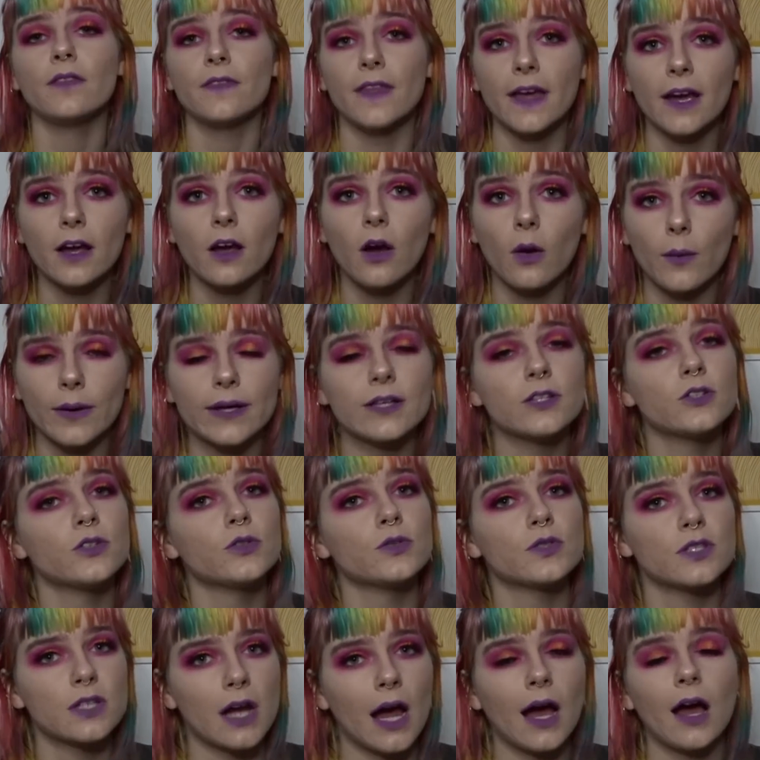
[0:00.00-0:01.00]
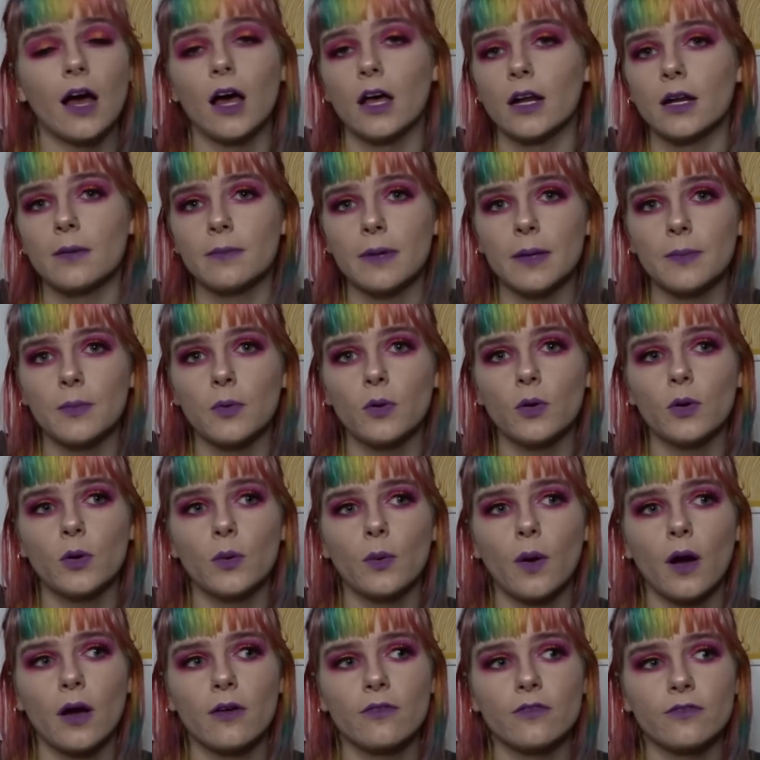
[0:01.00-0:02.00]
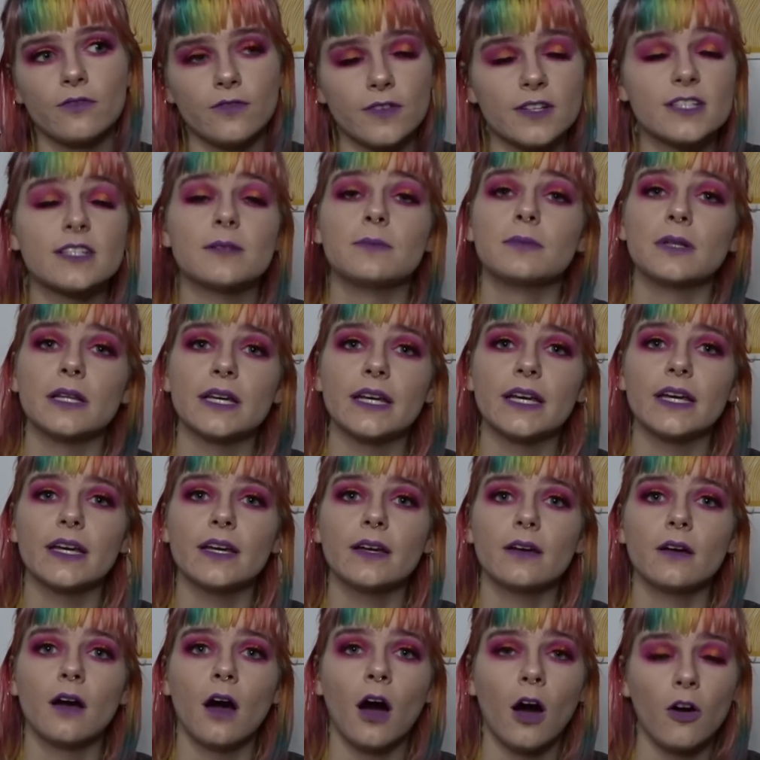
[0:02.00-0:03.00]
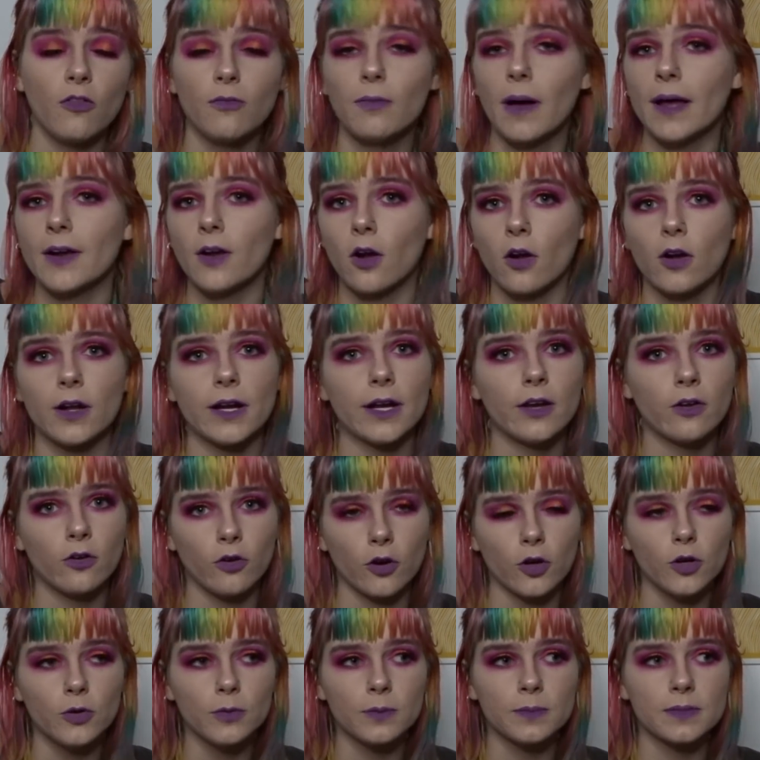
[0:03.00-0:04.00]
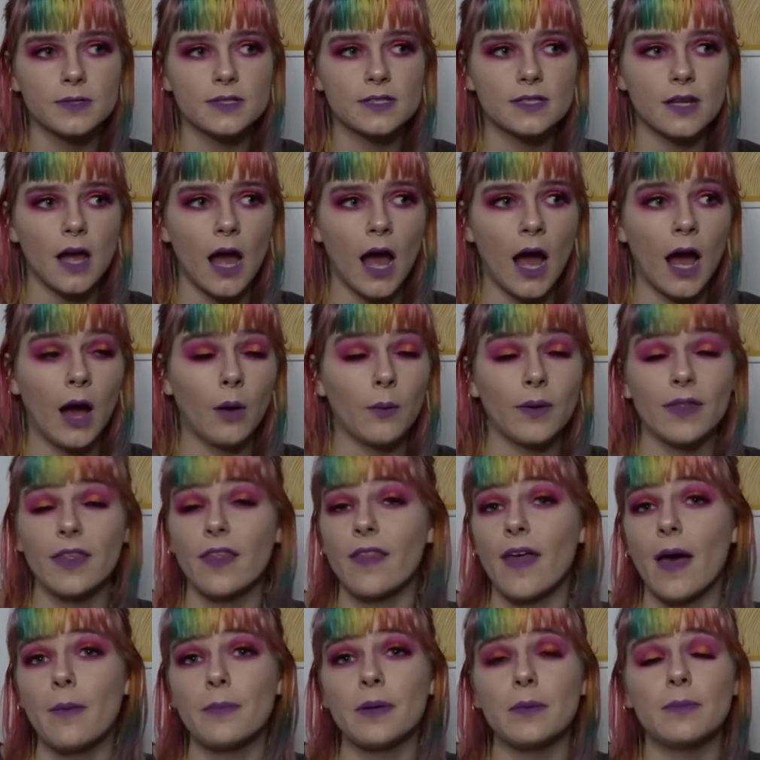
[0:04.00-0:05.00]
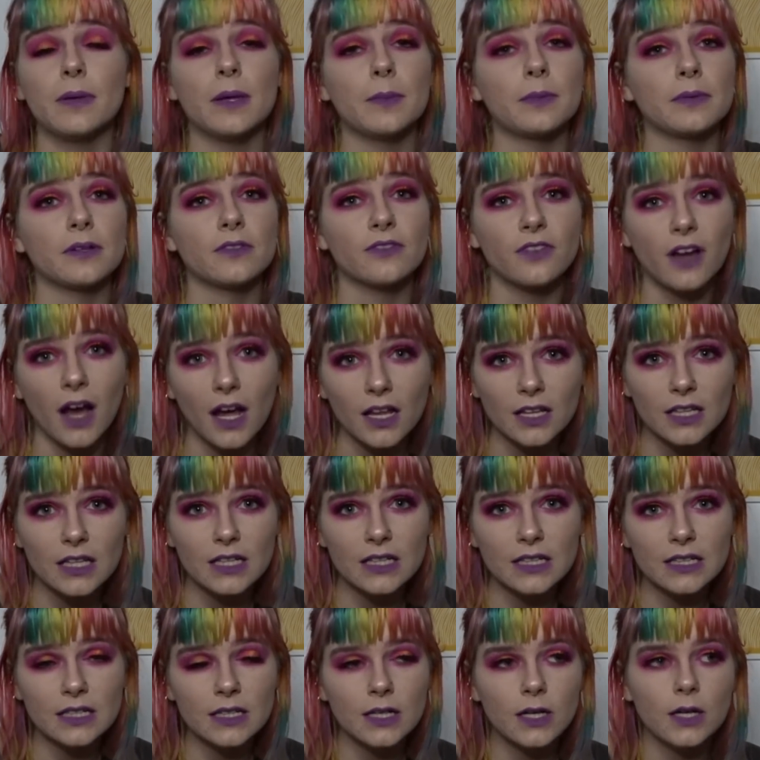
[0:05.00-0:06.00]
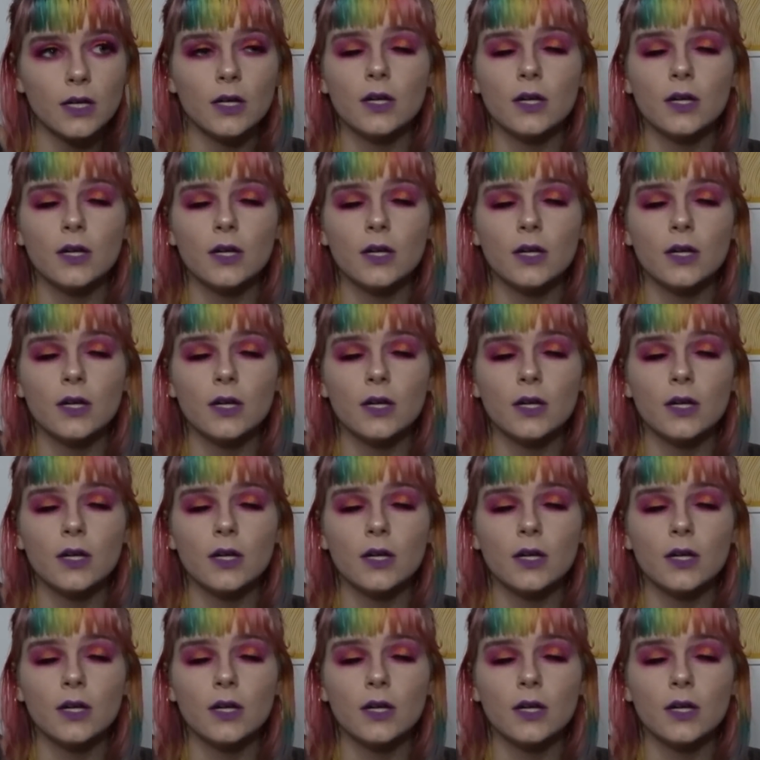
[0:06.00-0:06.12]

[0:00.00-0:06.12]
They're going to start hurting people who are visibly of minority groups, whether that be people of color,